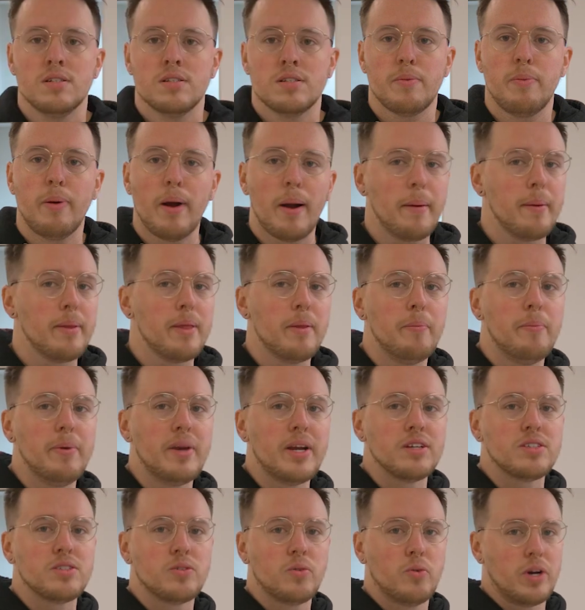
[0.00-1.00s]
So probably the
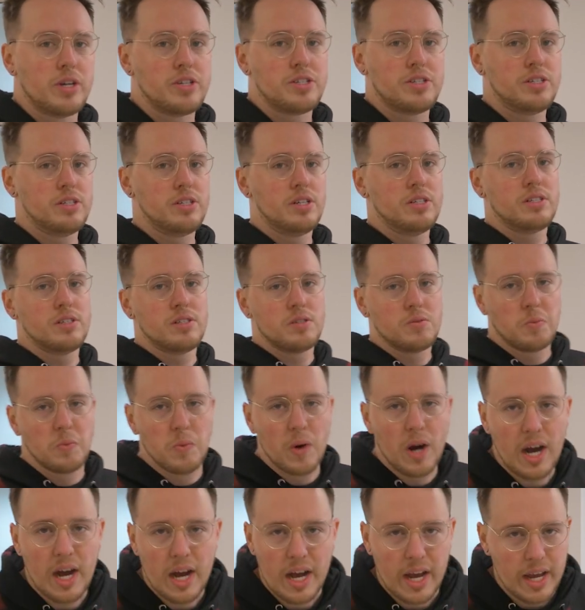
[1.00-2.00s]
biggest question is, is
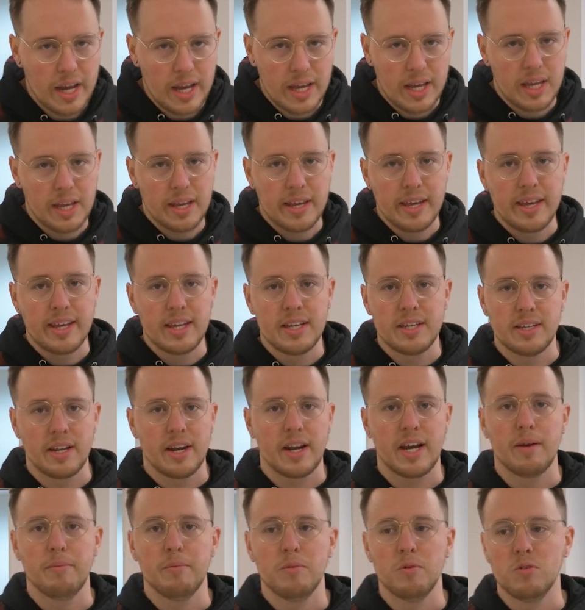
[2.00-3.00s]
why? did
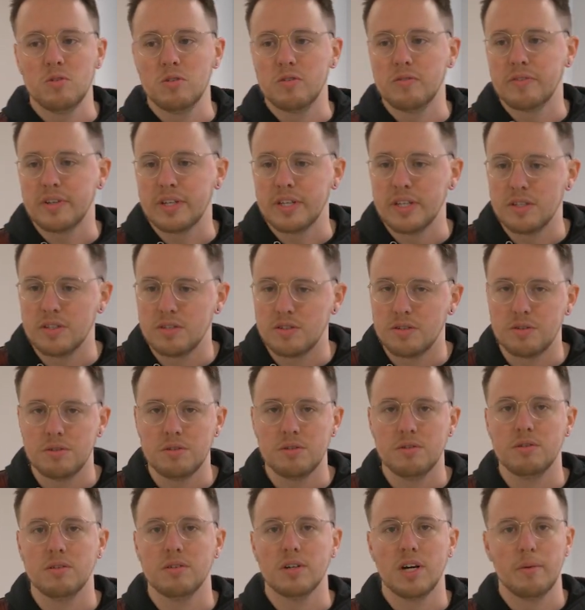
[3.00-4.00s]
I move
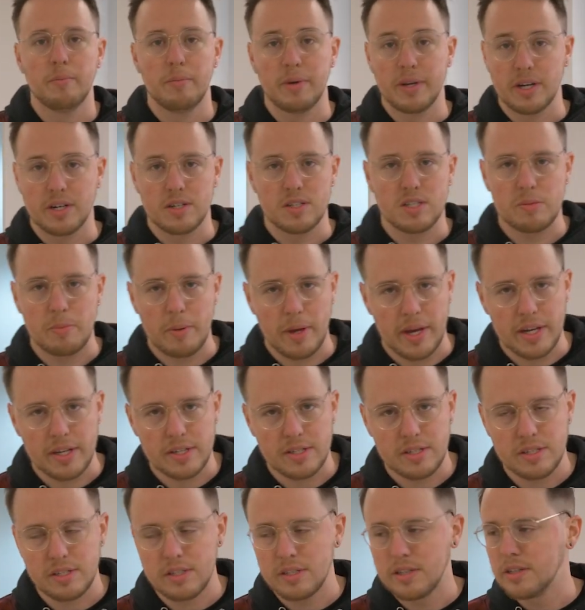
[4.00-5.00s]
into a bigger
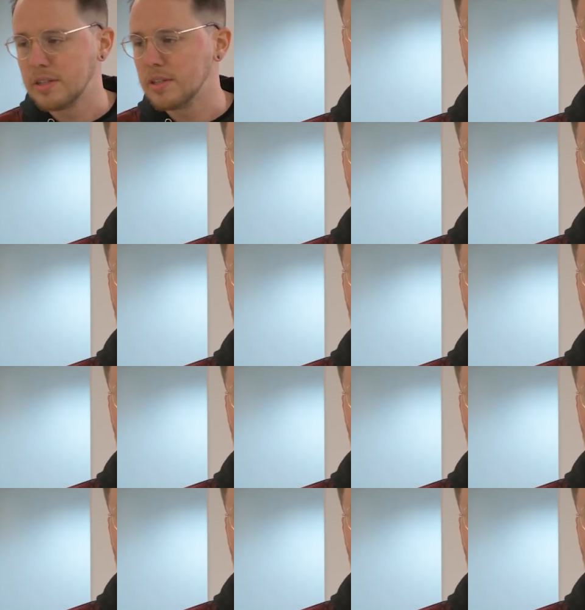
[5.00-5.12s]
space?